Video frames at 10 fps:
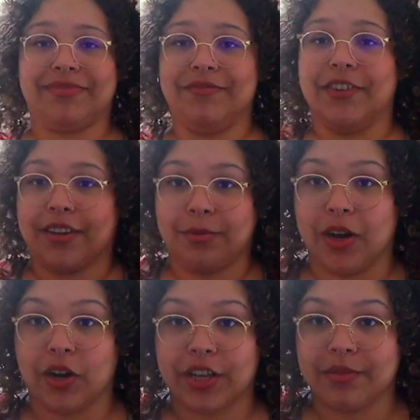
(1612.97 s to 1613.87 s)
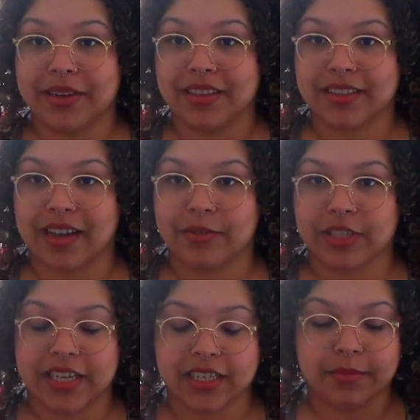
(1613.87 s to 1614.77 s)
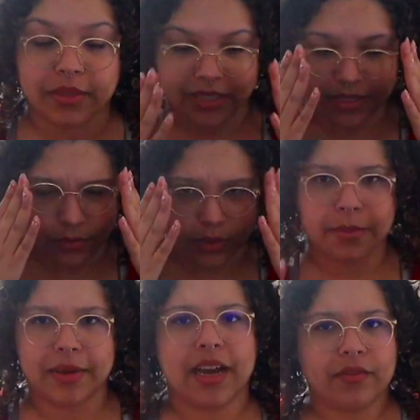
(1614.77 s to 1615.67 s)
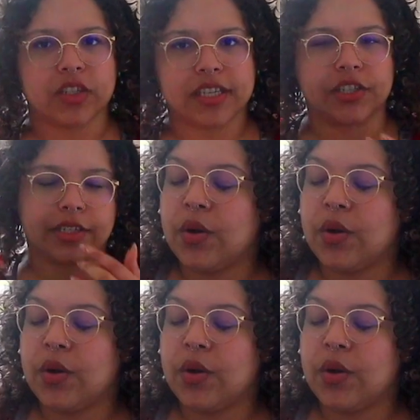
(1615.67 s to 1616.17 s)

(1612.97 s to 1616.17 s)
very well could have been in this conversation, but this is a really big conversation.